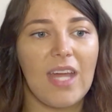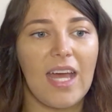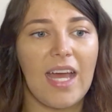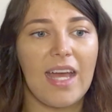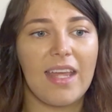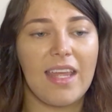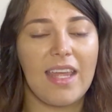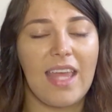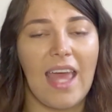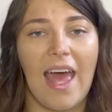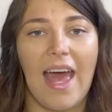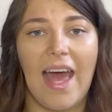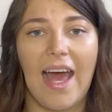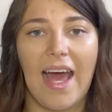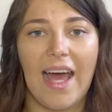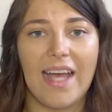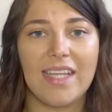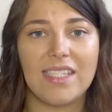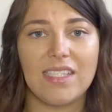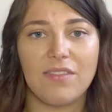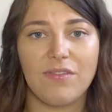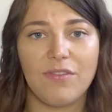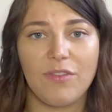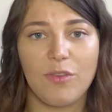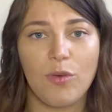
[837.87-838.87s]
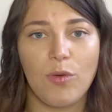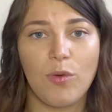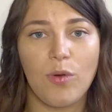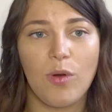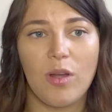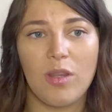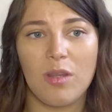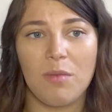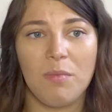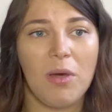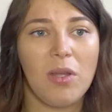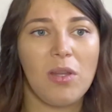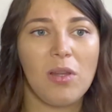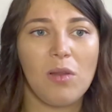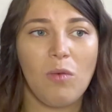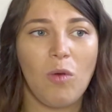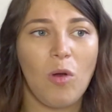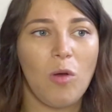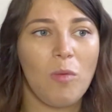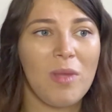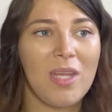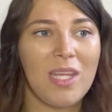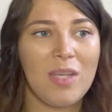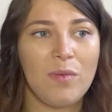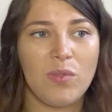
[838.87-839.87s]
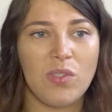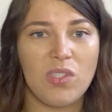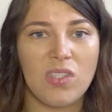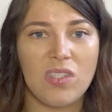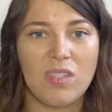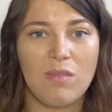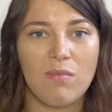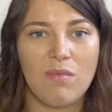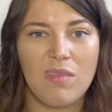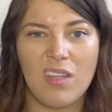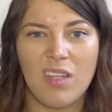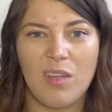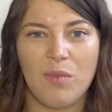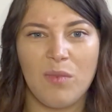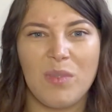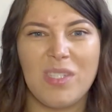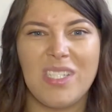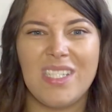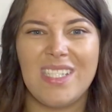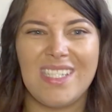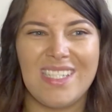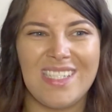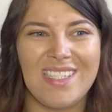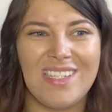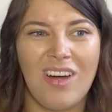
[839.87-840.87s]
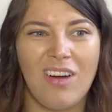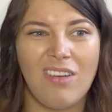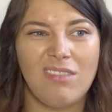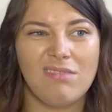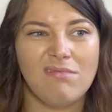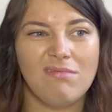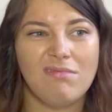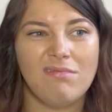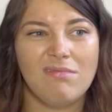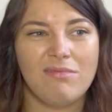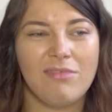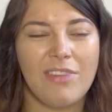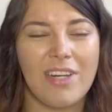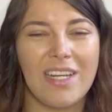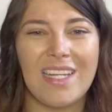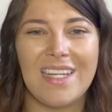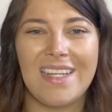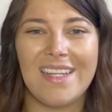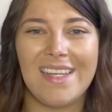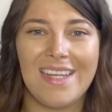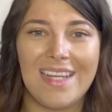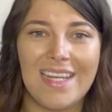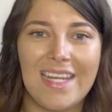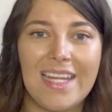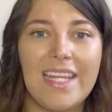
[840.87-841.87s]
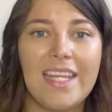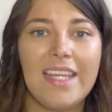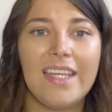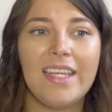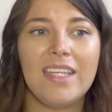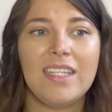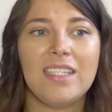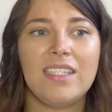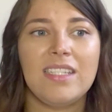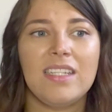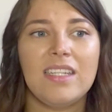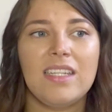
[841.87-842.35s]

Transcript: Yeah, as for the bottle warmer, it was just something that we did not really need.